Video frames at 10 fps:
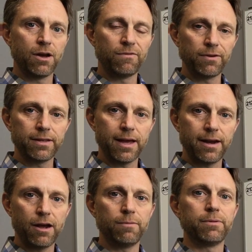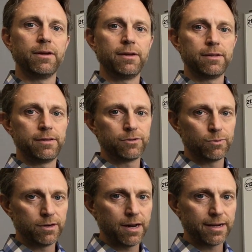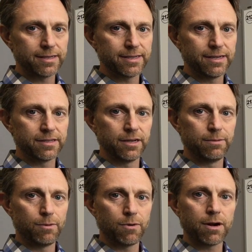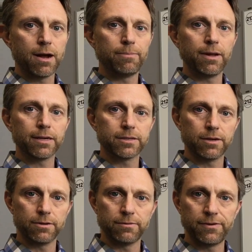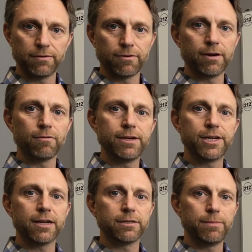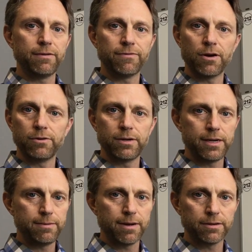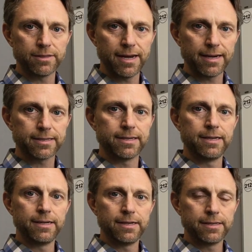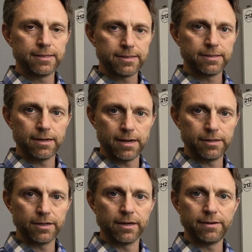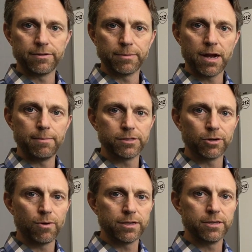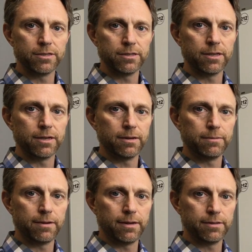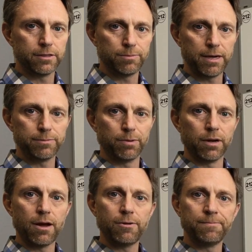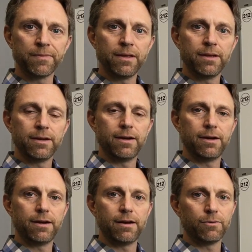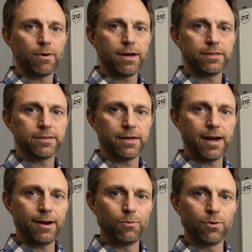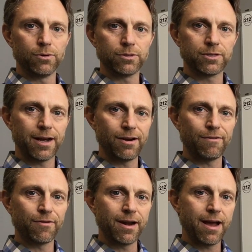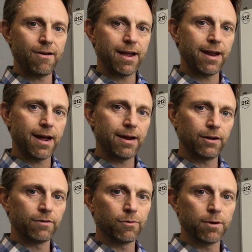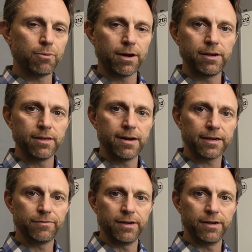Hopefully that helped. This one, like I said, is a little bit more complex, so feel free to reach out to me, phone, email, text. You can leave some comments or questions at the space below. Otherwise, I will sign off for now, and I look forward to bringing you the next